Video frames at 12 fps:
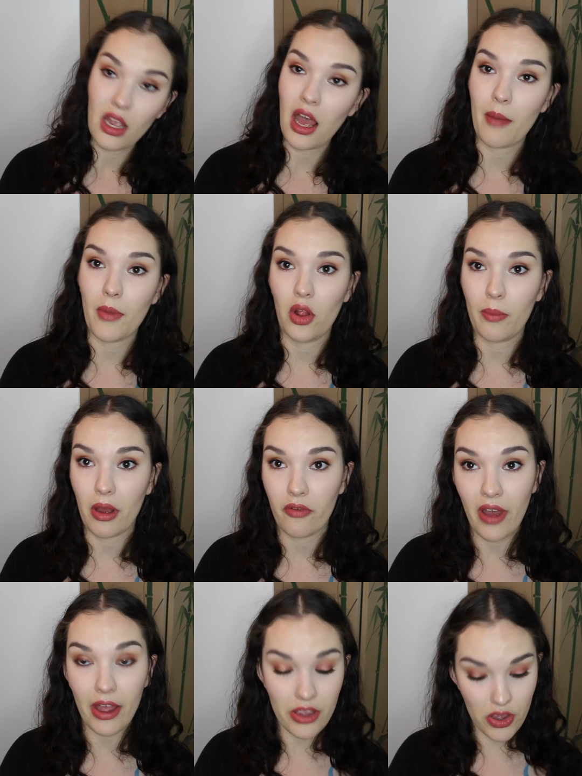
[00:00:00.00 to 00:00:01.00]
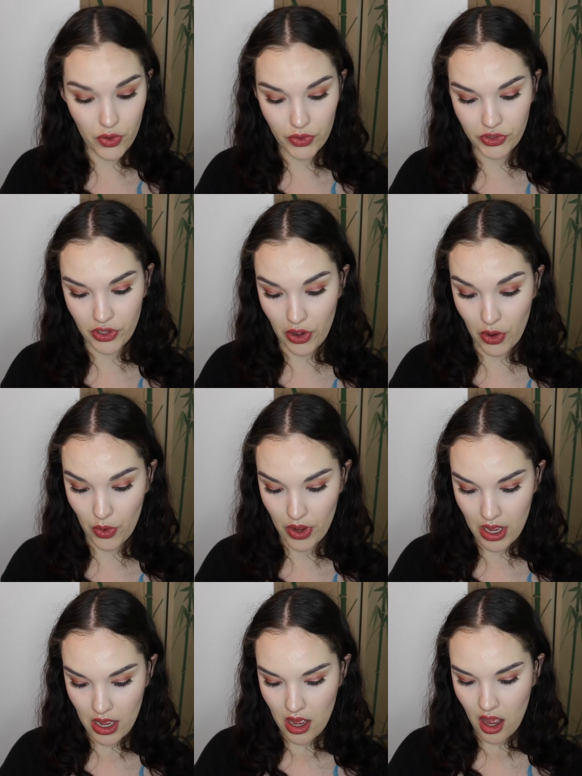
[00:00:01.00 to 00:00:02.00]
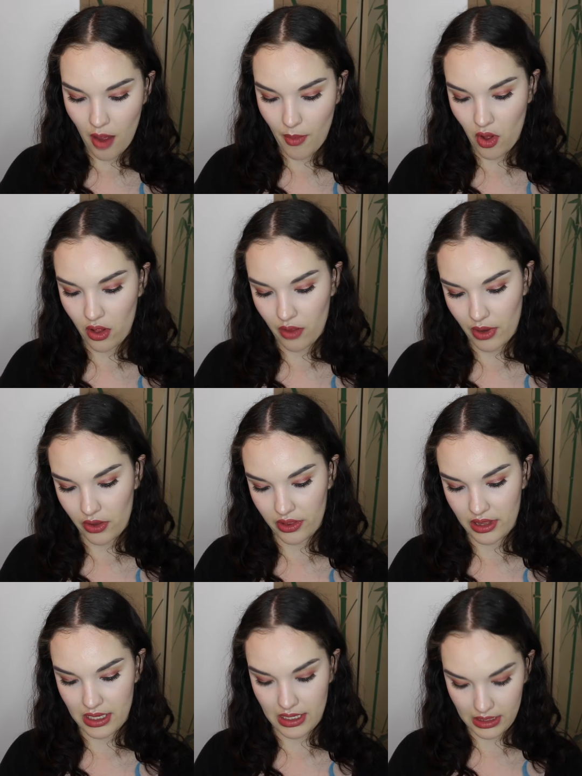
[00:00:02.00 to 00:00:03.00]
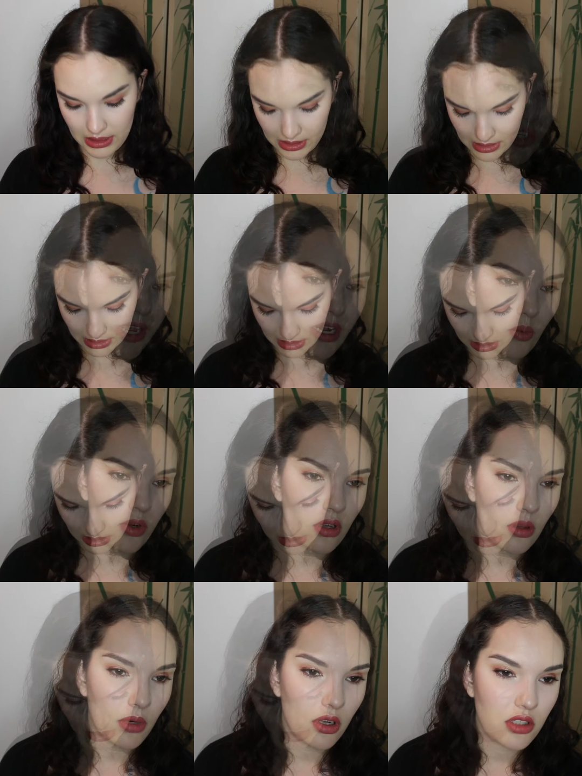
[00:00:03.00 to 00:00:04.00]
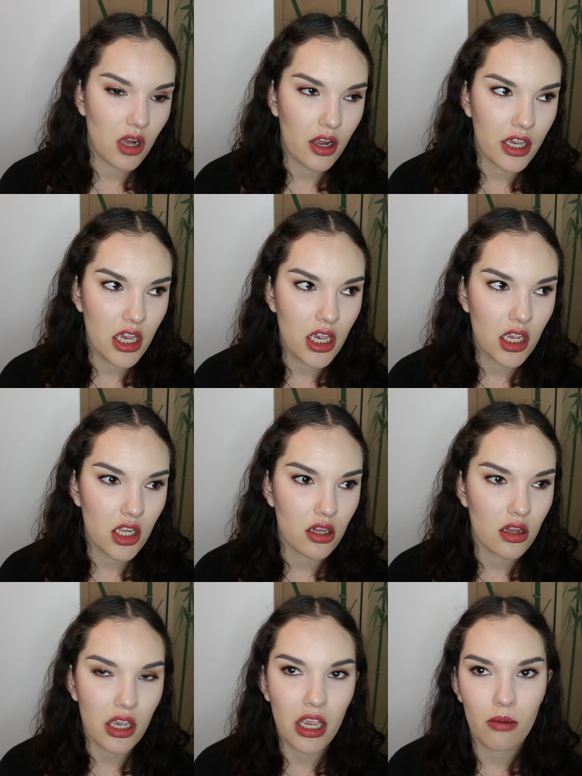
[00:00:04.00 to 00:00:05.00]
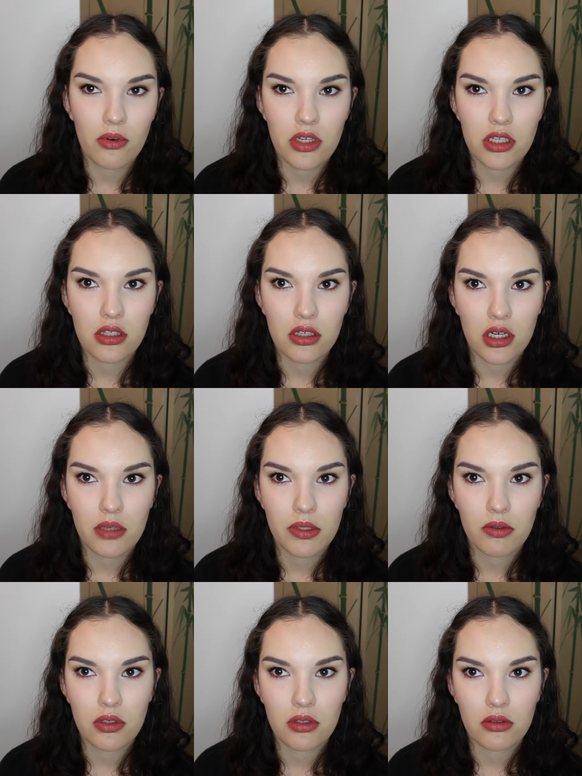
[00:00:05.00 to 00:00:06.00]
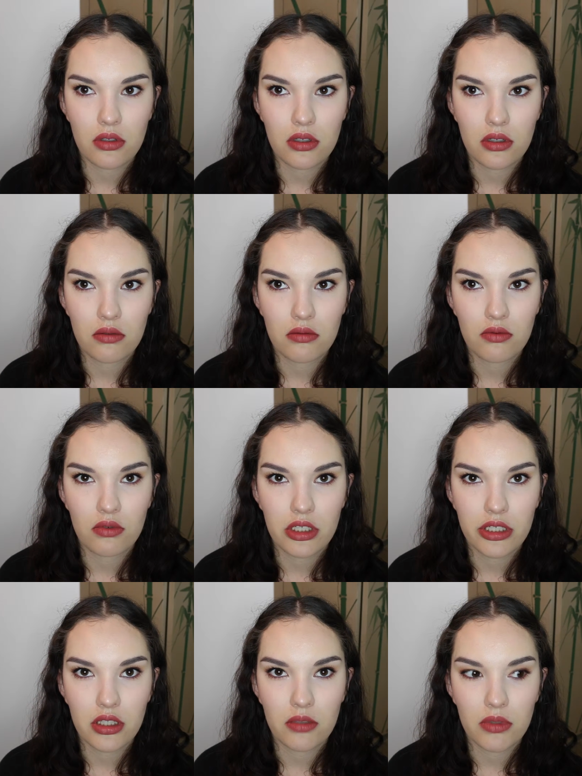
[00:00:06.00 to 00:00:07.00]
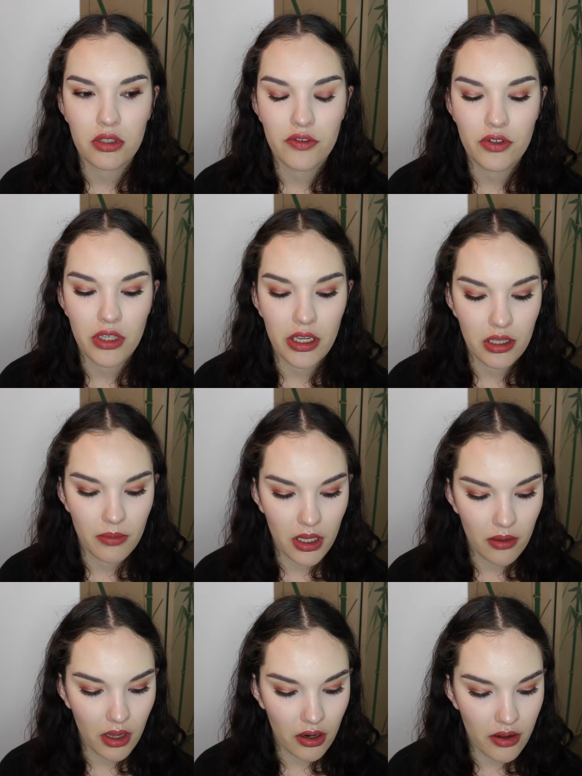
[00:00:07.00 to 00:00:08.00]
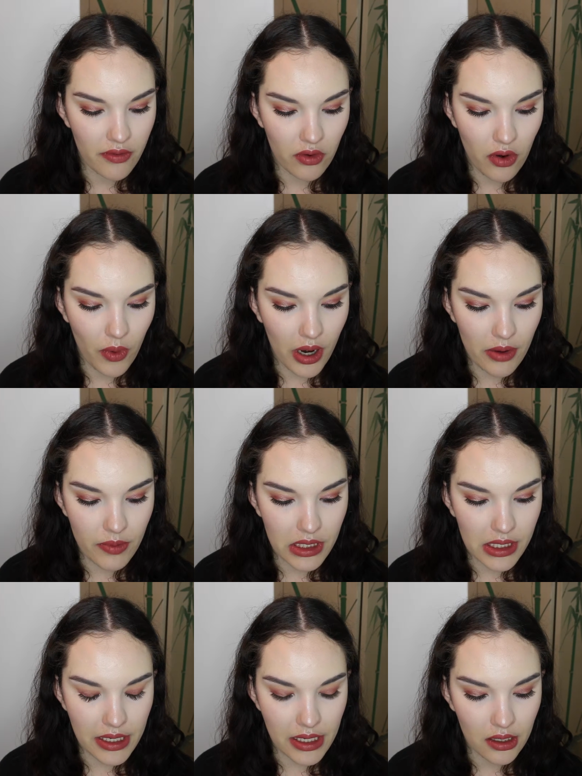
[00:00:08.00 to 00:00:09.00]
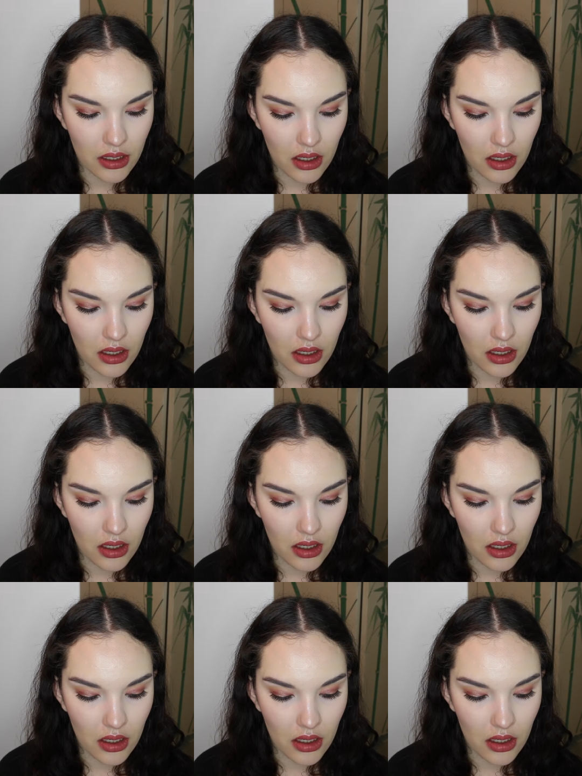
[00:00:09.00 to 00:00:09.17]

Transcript: I'm all about value, so I'm all about this. When you're in the middle of talking and the camera just stops recording right in the middle of you saying something, I don't even know what I was saying.